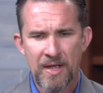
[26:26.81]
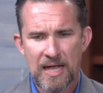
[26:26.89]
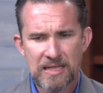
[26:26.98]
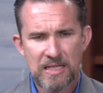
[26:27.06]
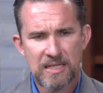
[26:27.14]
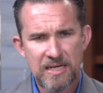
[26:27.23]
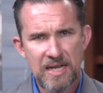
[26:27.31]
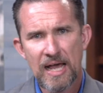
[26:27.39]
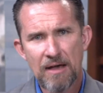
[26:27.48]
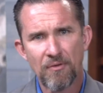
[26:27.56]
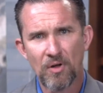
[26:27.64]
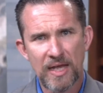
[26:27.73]
and that the
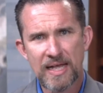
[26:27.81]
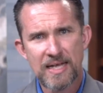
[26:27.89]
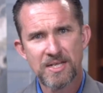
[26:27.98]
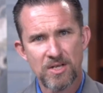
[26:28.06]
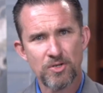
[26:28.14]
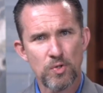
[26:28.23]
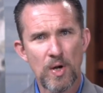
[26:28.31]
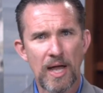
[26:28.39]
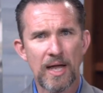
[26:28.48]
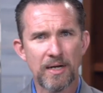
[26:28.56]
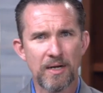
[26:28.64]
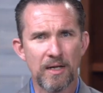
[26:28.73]
devil isn't
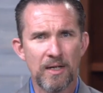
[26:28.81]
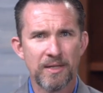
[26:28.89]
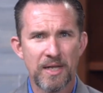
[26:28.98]
trying to,